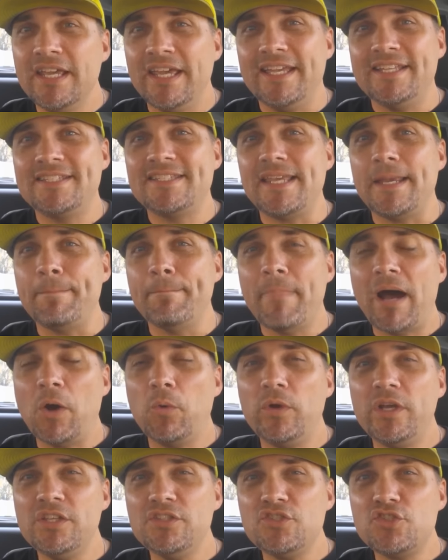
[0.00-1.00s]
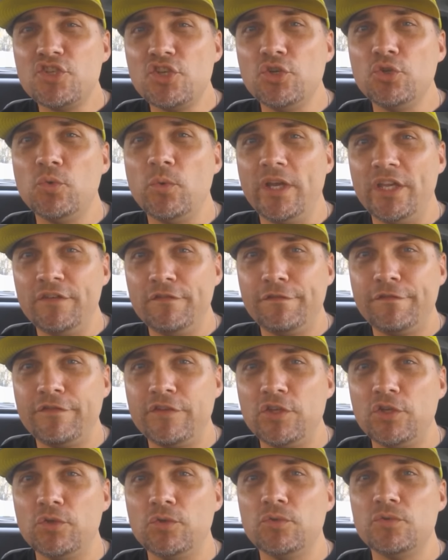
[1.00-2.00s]
it's a Mountain Dew
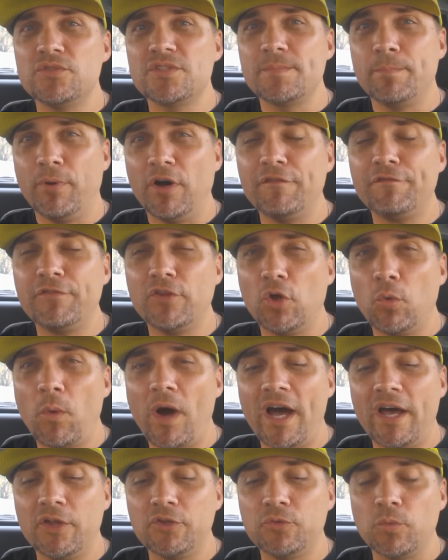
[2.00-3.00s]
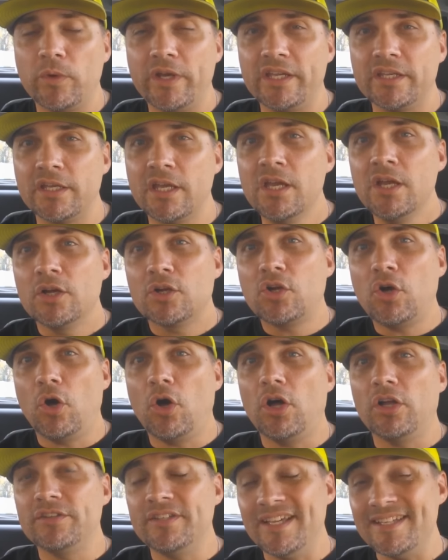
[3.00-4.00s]
infused Buffalo Wild Wing
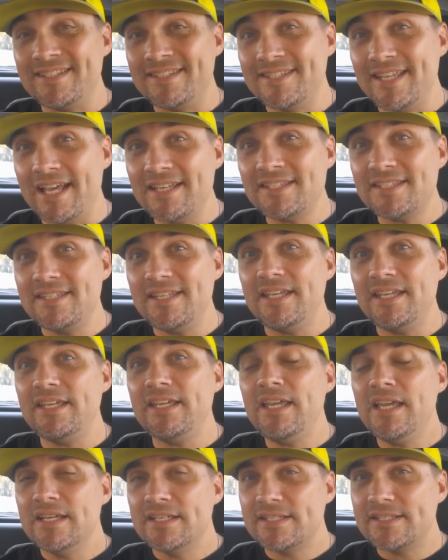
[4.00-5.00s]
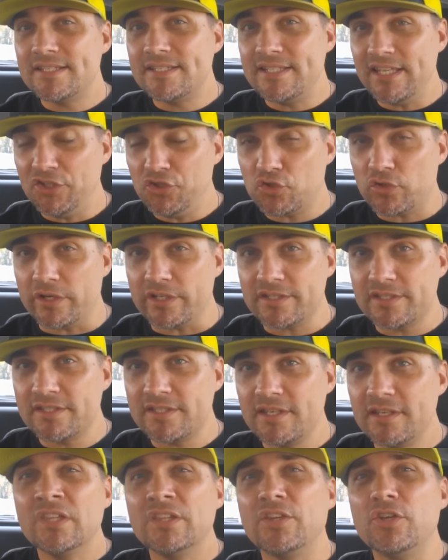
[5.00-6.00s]
called Zesty Citrus.